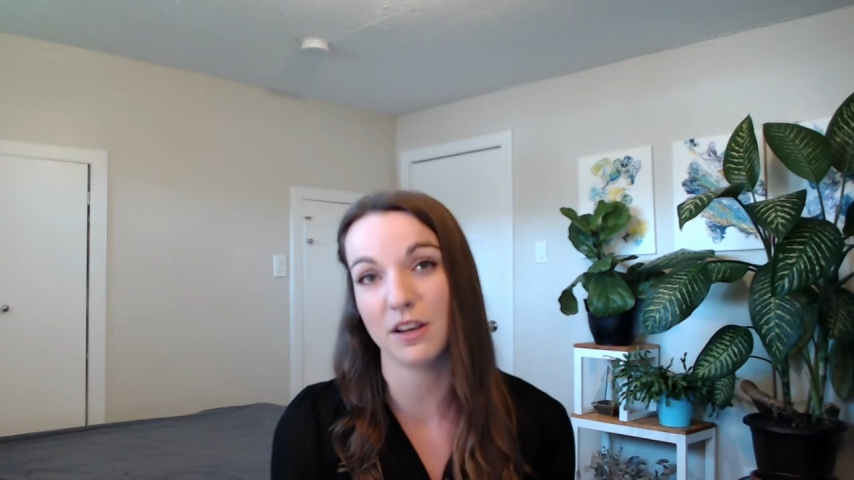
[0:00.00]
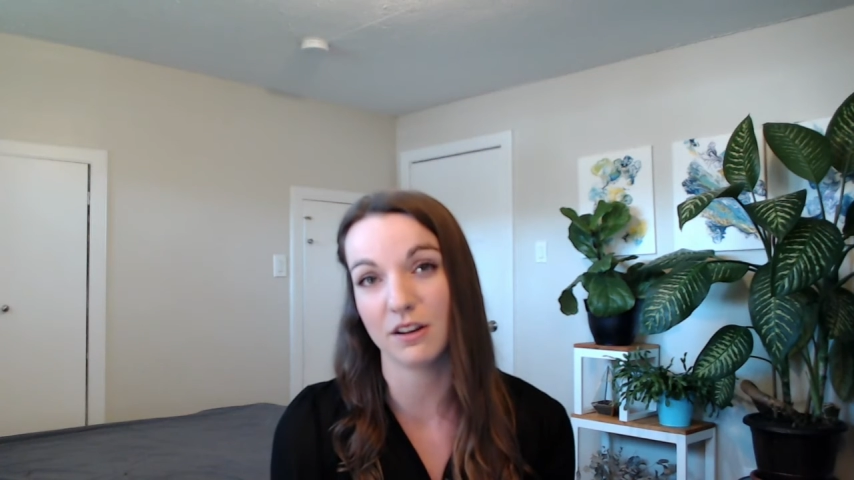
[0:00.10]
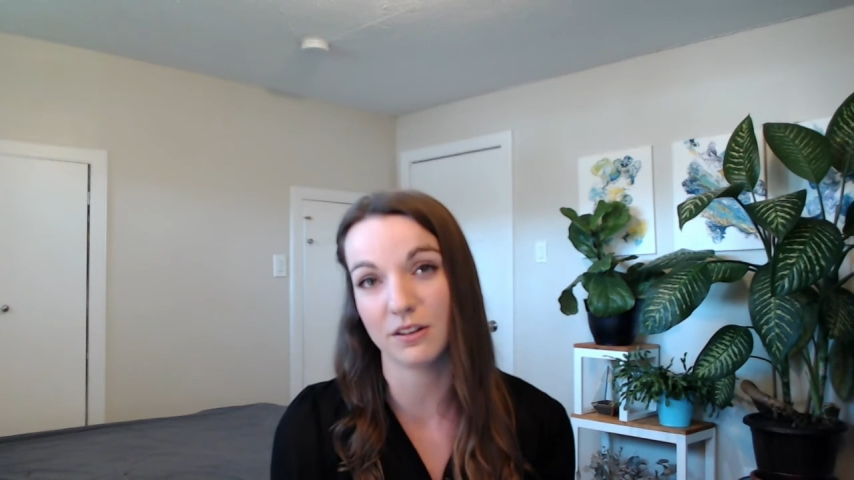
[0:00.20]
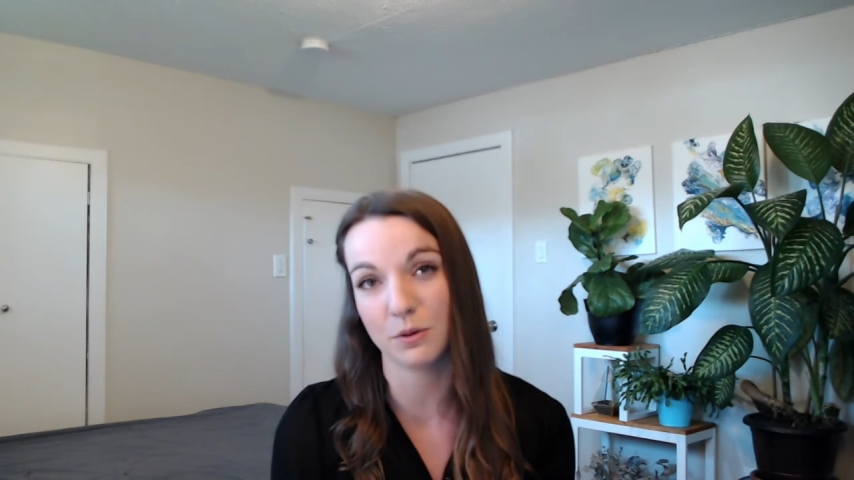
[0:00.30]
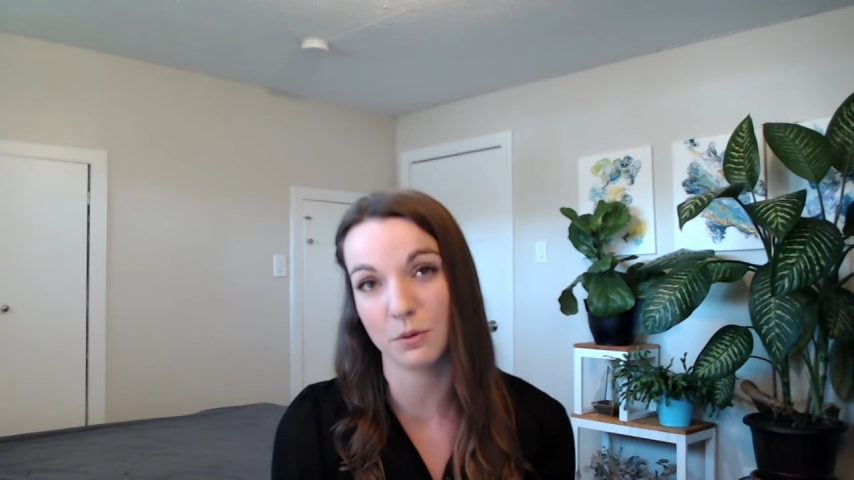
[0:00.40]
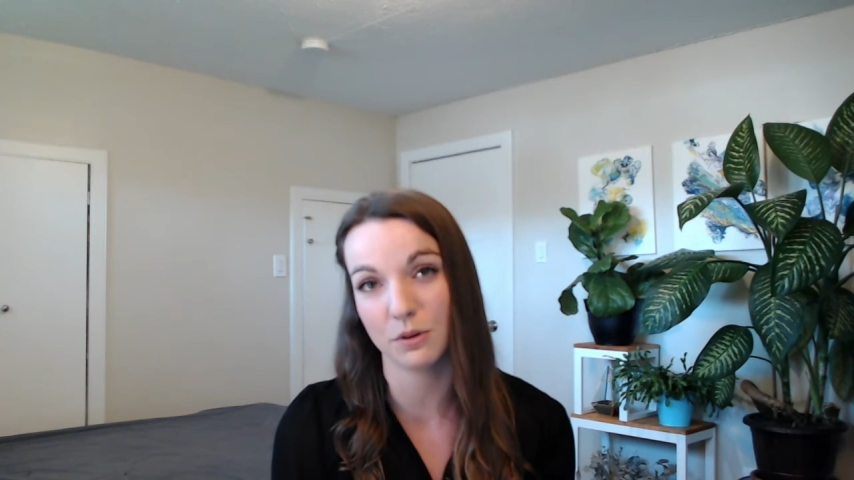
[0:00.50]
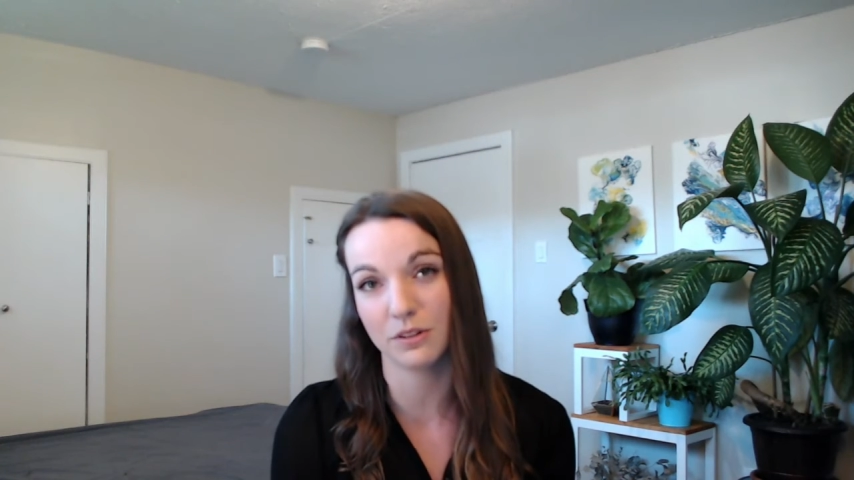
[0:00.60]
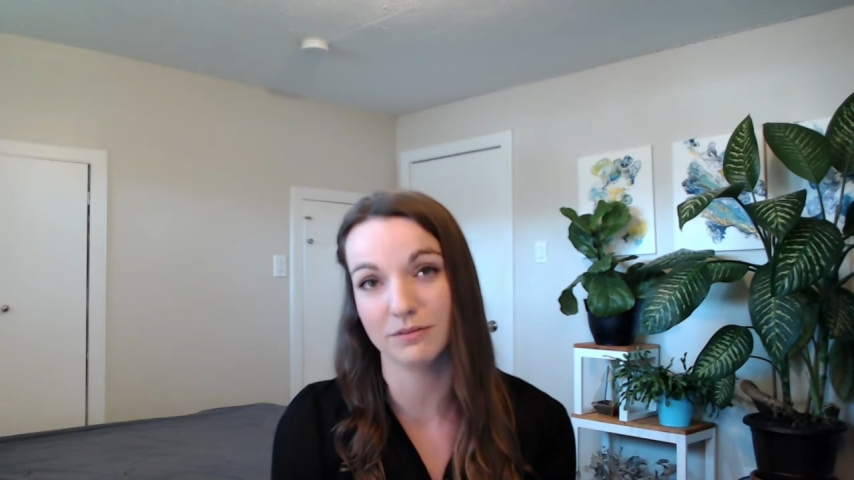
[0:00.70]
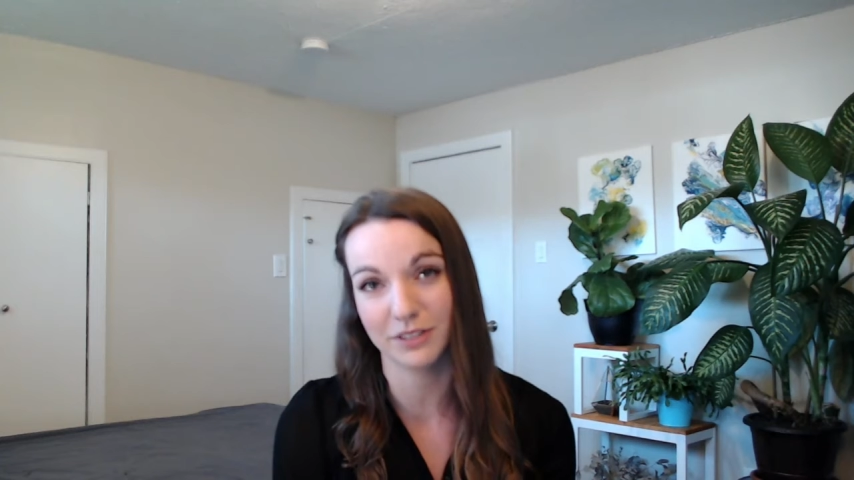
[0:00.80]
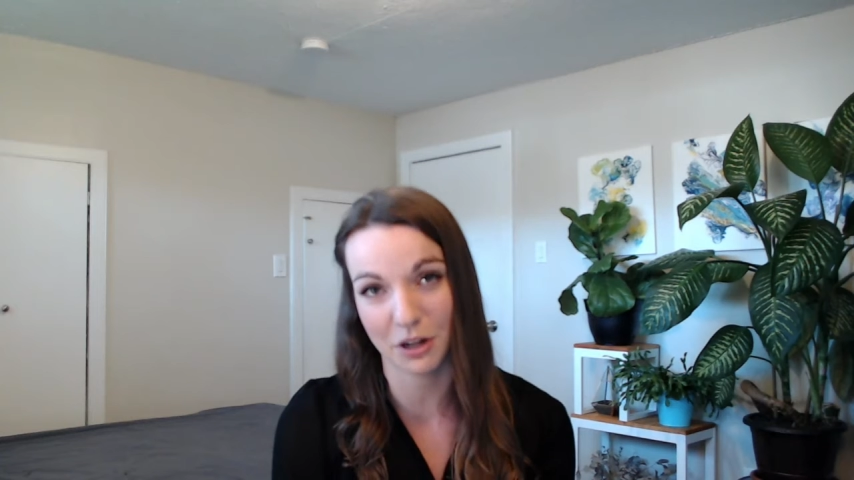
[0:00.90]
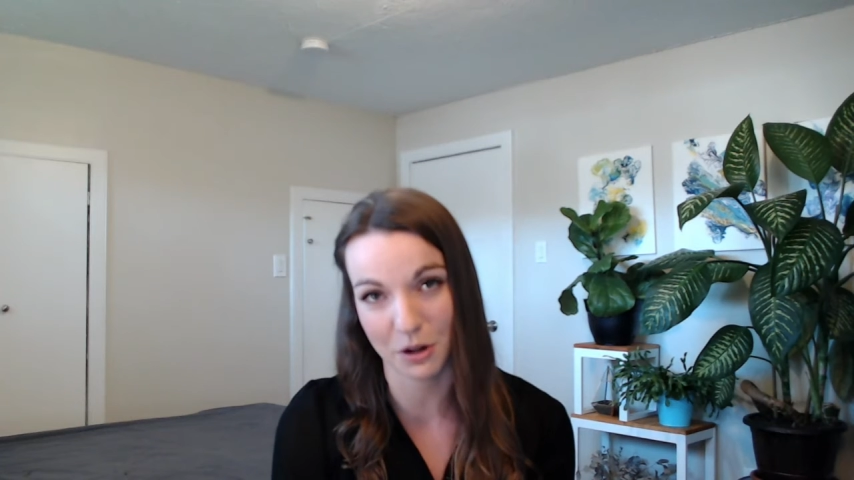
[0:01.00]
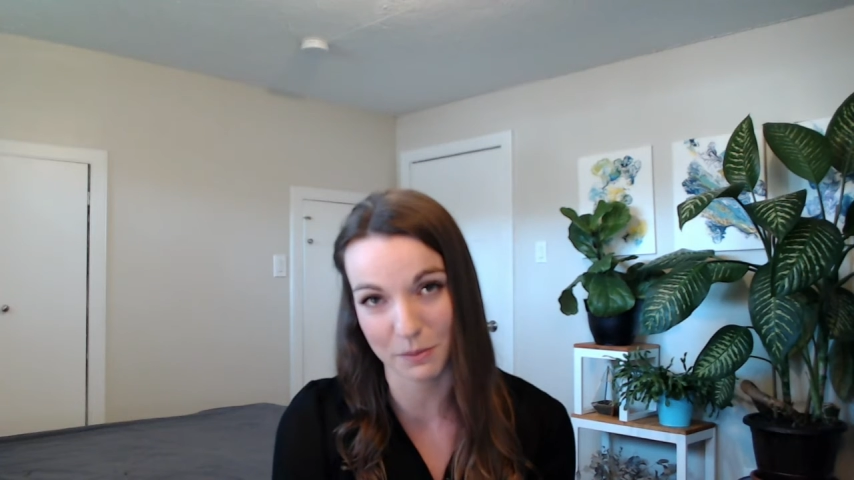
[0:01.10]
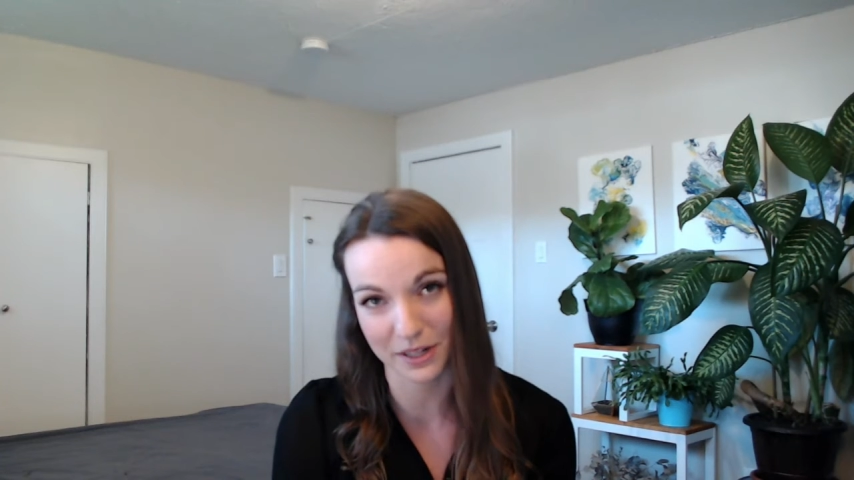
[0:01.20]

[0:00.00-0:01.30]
cool, calm, and